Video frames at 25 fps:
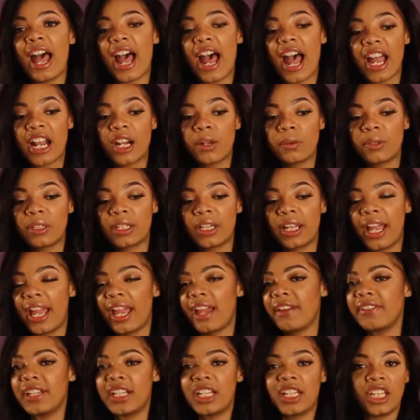I don't want to
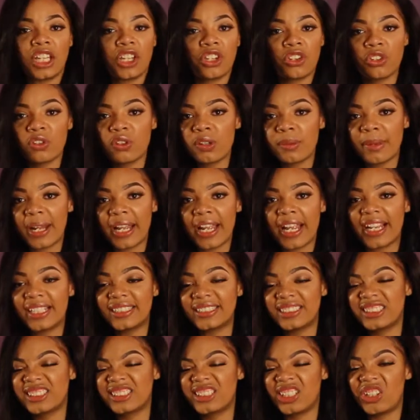have anything to do with my
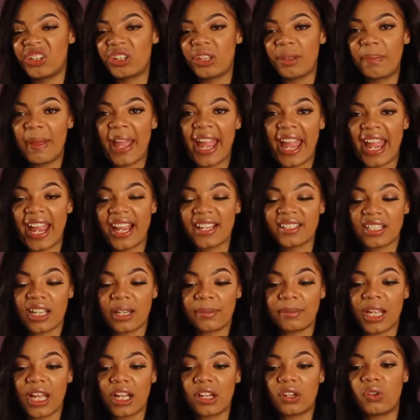exes. They're in the past.
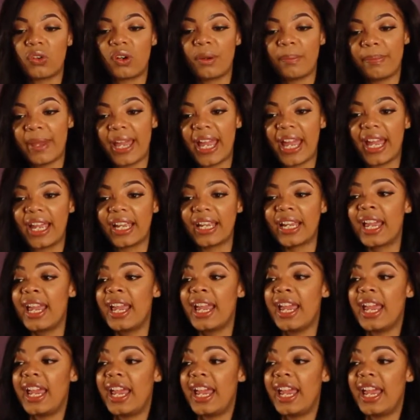I'm not going back.